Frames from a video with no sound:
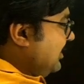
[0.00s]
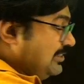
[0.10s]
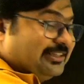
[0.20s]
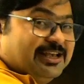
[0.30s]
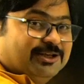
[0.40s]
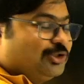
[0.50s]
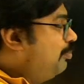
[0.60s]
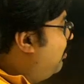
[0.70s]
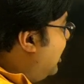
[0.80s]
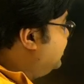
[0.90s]
this.
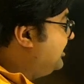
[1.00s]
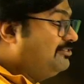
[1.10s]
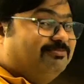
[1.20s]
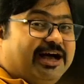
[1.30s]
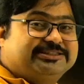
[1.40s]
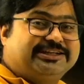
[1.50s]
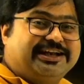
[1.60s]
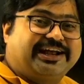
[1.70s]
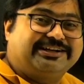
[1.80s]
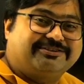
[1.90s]
So positive mass and
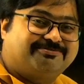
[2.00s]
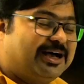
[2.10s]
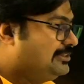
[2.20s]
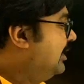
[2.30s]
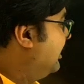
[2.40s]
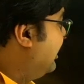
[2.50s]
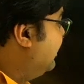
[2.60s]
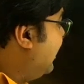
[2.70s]
negative mass get